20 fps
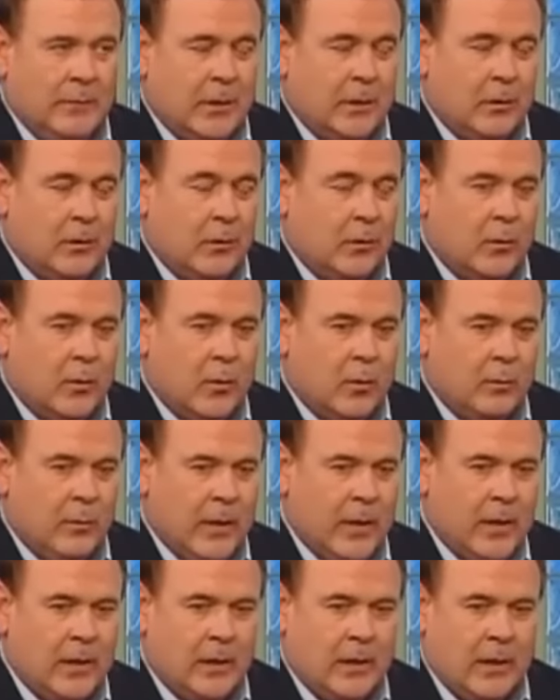you know, a grown
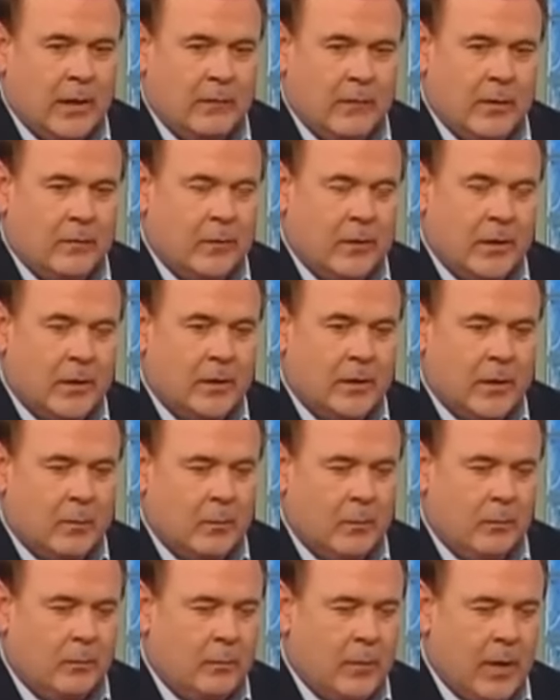man, and I've never done that
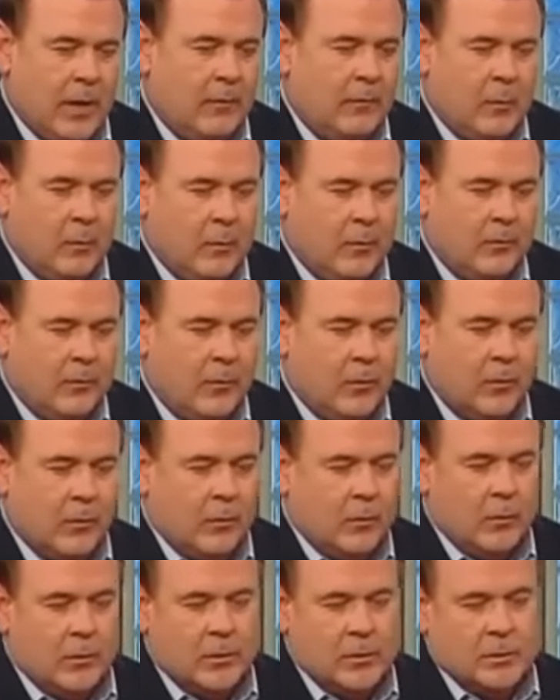ever
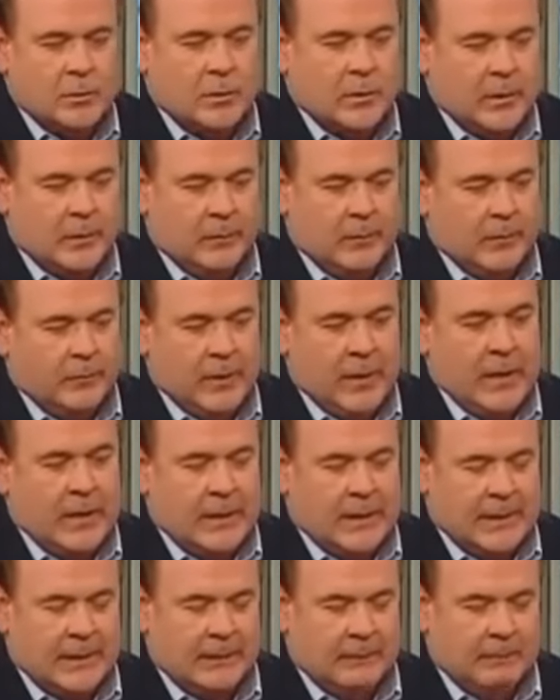before with a dream of any
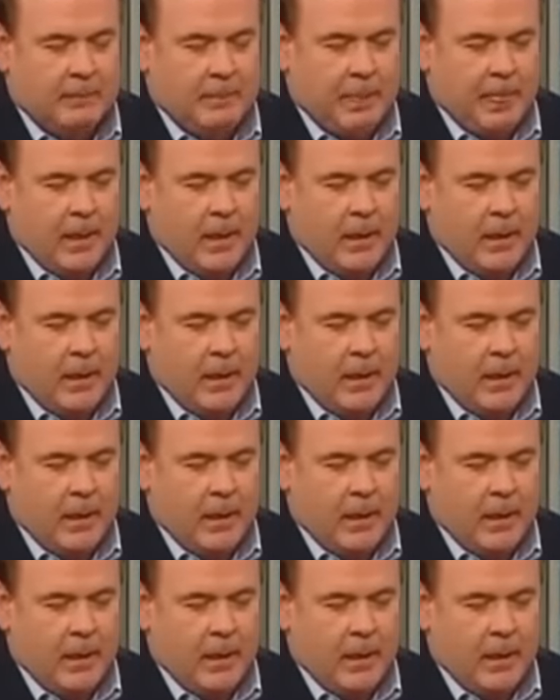kind.